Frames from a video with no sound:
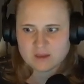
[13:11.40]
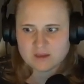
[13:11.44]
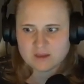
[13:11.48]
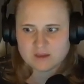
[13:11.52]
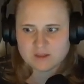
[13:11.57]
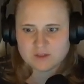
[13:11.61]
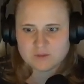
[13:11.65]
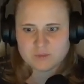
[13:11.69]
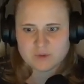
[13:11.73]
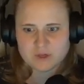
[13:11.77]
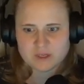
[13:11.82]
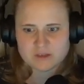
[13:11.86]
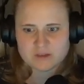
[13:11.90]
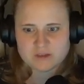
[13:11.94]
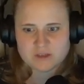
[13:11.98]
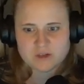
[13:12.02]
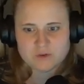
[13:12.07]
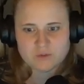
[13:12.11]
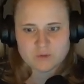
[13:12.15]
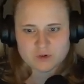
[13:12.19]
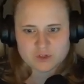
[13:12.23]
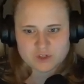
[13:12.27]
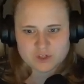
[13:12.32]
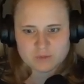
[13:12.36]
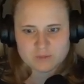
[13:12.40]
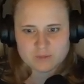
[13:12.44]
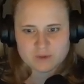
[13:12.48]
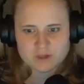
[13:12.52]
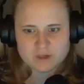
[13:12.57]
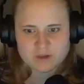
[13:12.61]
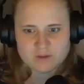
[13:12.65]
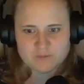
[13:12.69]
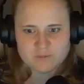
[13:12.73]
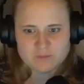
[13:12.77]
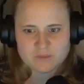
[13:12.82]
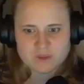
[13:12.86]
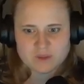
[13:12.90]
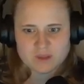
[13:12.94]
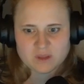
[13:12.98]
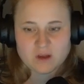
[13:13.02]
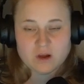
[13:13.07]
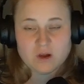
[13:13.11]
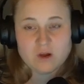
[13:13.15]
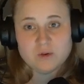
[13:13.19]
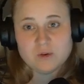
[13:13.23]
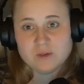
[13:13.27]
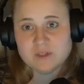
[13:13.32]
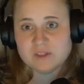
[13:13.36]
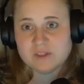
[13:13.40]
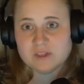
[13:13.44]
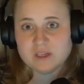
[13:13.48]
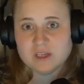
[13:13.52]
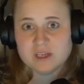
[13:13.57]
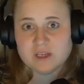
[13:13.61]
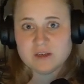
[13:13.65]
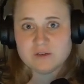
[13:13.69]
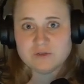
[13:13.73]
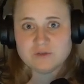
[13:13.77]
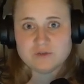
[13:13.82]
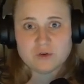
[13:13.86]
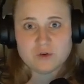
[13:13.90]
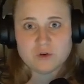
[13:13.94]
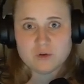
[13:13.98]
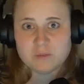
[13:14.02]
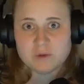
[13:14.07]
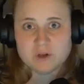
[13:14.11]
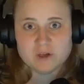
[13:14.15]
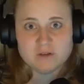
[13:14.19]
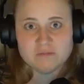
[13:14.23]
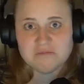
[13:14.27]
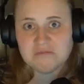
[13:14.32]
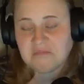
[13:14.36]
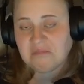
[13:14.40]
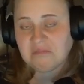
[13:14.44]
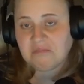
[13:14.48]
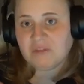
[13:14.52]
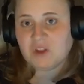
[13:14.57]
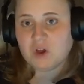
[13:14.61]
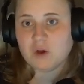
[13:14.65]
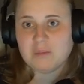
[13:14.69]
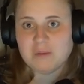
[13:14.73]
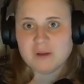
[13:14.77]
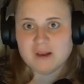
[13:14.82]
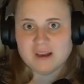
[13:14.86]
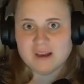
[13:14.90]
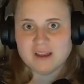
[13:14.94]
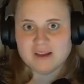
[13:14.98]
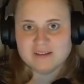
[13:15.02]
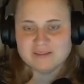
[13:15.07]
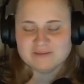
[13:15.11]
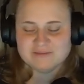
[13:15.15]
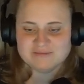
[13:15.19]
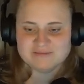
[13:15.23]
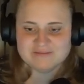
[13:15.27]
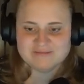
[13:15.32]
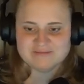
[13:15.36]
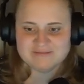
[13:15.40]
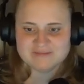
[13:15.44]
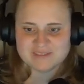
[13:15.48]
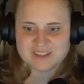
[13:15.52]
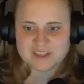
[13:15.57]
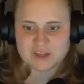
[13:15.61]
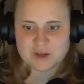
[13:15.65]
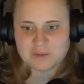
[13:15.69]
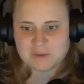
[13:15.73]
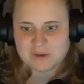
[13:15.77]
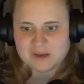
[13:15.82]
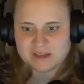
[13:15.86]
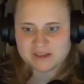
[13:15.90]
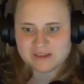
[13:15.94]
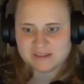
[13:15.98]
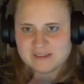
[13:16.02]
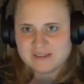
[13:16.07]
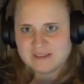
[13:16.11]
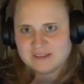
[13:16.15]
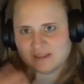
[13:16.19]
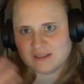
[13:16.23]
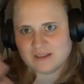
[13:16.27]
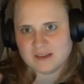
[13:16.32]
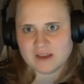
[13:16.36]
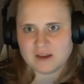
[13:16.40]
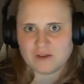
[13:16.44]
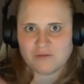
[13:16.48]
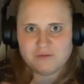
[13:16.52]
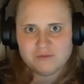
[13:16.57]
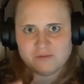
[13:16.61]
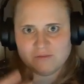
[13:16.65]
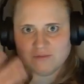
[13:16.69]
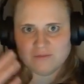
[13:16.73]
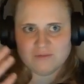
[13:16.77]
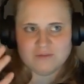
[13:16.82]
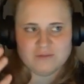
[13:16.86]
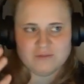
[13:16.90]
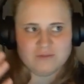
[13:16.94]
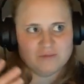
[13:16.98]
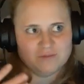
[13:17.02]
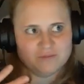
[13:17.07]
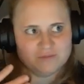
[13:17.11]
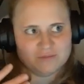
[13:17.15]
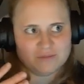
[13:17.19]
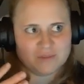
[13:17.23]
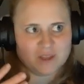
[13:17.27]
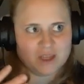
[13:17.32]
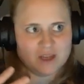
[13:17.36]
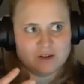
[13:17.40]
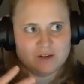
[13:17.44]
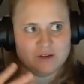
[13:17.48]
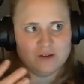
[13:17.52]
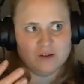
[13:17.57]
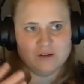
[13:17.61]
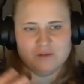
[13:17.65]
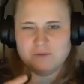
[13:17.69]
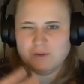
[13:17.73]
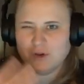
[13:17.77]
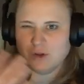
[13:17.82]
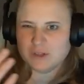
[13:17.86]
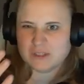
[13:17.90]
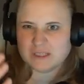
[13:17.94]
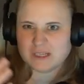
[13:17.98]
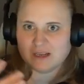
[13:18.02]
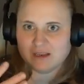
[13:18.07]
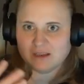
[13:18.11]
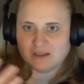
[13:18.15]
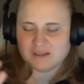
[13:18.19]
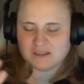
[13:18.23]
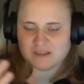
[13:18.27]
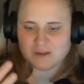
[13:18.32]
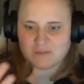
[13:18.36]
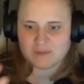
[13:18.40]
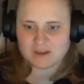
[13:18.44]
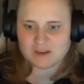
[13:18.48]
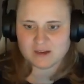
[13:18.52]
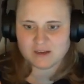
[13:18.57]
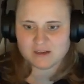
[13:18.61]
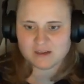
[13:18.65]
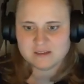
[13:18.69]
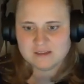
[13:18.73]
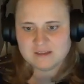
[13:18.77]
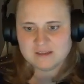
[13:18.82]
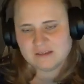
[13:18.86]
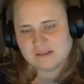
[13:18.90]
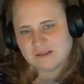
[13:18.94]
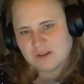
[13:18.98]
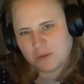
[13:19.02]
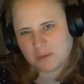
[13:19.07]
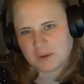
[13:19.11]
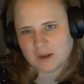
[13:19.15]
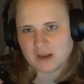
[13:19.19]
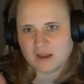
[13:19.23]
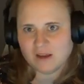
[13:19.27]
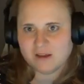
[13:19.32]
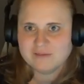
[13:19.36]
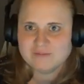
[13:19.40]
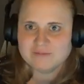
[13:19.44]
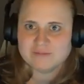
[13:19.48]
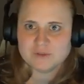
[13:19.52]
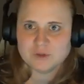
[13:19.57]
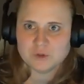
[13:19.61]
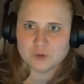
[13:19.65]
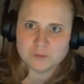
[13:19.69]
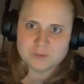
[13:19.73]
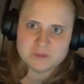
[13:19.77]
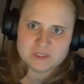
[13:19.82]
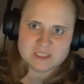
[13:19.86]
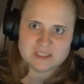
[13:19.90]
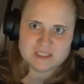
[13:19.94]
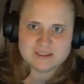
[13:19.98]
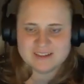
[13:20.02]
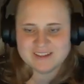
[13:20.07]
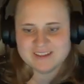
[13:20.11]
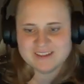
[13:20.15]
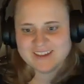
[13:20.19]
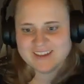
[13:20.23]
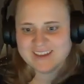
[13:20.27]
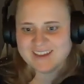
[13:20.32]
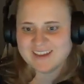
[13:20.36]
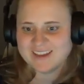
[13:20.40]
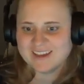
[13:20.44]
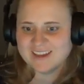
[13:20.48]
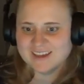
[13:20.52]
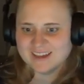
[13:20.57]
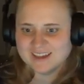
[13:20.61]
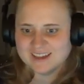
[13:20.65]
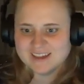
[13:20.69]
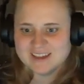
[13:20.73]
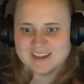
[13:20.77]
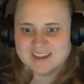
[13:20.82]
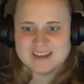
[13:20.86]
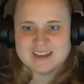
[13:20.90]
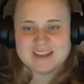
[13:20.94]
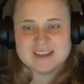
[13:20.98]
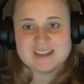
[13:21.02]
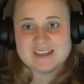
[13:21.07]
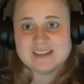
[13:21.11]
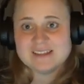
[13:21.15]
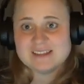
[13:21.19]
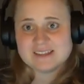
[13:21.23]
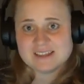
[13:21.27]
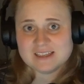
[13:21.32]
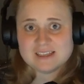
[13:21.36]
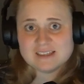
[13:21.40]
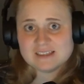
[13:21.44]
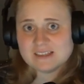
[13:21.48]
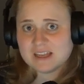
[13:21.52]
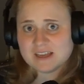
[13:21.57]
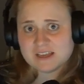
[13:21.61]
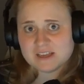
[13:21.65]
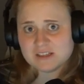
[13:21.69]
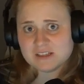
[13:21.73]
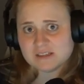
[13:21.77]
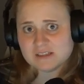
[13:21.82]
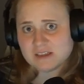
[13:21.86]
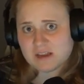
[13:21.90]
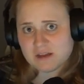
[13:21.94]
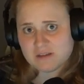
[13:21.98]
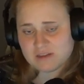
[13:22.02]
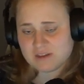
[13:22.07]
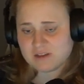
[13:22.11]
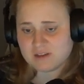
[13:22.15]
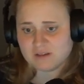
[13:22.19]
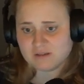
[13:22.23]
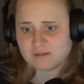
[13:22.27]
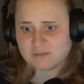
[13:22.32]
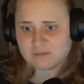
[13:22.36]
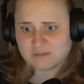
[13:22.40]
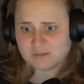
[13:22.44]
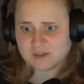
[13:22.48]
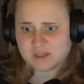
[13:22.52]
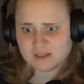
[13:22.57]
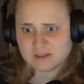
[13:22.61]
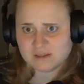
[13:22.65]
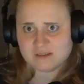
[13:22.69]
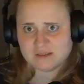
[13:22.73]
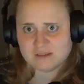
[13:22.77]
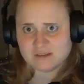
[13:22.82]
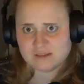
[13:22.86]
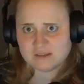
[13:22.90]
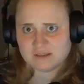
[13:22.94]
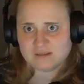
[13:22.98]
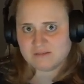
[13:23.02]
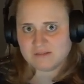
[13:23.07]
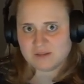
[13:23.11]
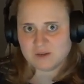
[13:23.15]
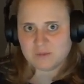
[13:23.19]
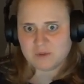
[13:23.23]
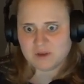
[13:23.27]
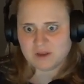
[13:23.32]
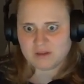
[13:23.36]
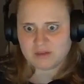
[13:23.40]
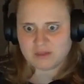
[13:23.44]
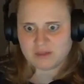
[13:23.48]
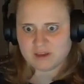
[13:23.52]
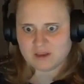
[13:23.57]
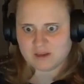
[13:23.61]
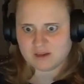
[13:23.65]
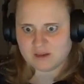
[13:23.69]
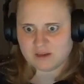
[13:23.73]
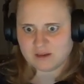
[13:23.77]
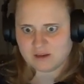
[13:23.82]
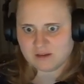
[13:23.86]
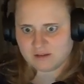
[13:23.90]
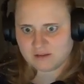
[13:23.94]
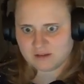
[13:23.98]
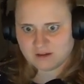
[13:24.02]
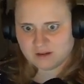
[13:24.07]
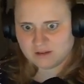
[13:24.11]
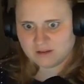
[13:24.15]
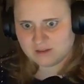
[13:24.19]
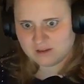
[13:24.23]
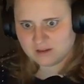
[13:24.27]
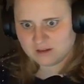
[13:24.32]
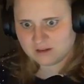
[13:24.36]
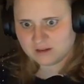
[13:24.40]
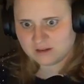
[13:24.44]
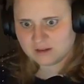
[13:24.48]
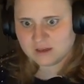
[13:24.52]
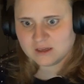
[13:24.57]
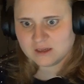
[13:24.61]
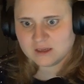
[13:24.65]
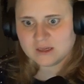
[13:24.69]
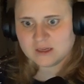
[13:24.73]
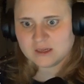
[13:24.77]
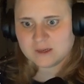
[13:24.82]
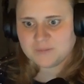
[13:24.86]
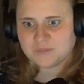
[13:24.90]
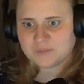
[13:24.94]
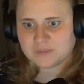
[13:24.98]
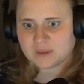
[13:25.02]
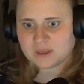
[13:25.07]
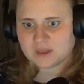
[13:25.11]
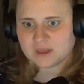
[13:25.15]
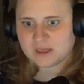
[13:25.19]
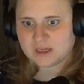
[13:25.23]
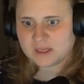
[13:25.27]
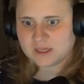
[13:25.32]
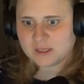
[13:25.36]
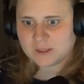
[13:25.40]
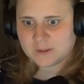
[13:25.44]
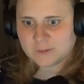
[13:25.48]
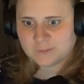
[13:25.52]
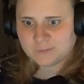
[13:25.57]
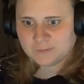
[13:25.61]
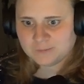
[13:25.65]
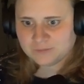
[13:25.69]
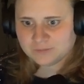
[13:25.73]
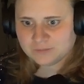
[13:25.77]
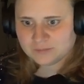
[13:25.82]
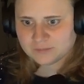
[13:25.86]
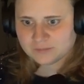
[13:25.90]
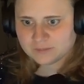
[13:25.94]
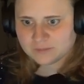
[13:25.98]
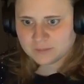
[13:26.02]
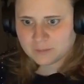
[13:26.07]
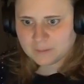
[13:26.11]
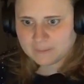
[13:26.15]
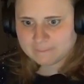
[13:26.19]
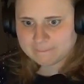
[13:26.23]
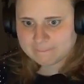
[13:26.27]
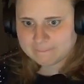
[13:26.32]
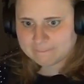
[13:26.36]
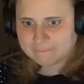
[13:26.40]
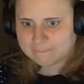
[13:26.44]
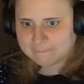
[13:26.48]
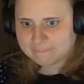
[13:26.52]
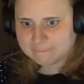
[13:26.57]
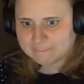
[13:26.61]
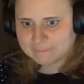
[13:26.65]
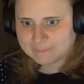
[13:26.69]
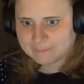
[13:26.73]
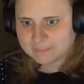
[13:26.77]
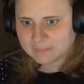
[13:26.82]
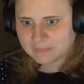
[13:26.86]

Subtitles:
button Hiroshima. Oh, it's again a trauma. Hoppala. Hoppala is like, I don't know, a floskel, something like this. It's hoppala. Oopsie. It's like it's nothing, but it's a big thing, I think. Then